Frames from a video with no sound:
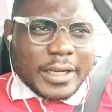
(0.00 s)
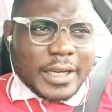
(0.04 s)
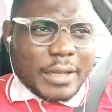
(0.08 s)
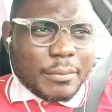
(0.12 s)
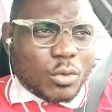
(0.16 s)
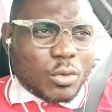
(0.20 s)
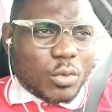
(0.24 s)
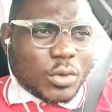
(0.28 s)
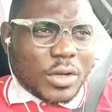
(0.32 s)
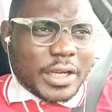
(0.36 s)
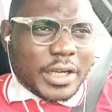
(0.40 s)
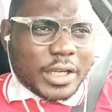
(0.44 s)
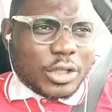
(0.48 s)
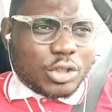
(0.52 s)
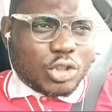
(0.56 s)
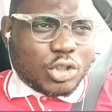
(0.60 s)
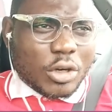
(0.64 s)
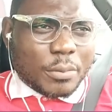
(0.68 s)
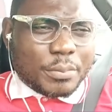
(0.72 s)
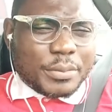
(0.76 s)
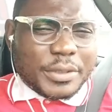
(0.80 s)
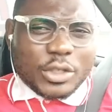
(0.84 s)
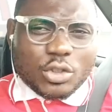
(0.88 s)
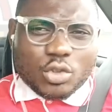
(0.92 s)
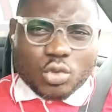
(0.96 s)
Let me quickly
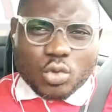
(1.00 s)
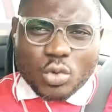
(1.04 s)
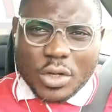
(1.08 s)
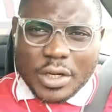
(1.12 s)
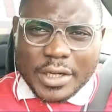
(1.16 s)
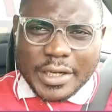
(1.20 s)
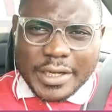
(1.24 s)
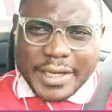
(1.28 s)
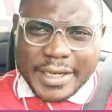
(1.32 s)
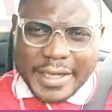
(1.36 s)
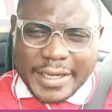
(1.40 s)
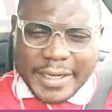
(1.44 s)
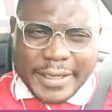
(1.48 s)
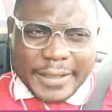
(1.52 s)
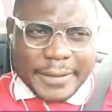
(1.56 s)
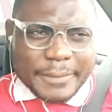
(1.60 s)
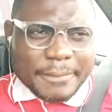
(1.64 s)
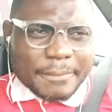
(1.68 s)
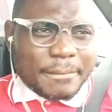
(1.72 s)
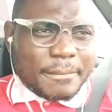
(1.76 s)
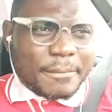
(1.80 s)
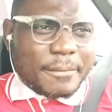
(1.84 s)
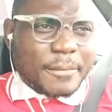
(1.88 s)
drop this one here.